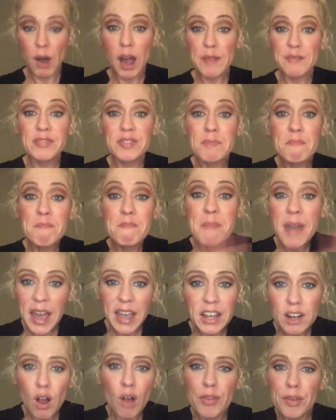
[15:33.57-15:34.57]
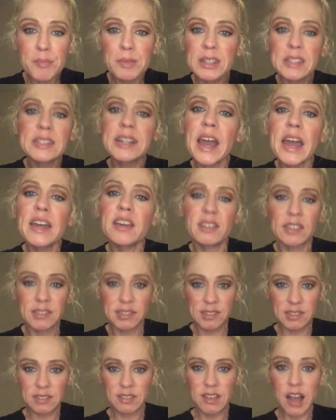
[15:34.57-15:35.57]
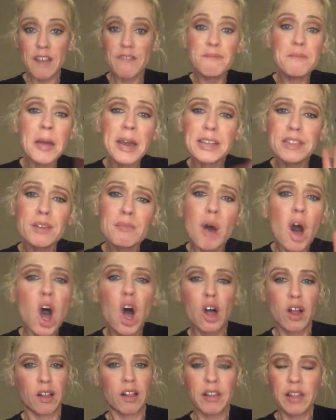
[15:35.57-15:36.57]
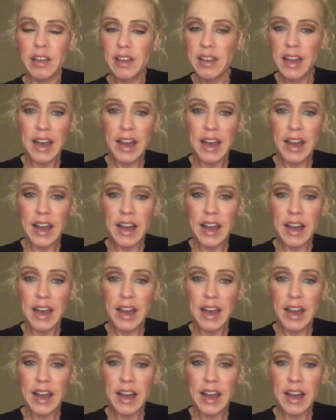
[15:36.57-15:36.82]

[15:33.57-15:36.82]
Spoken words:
I've made all the mistakes. I've made them all.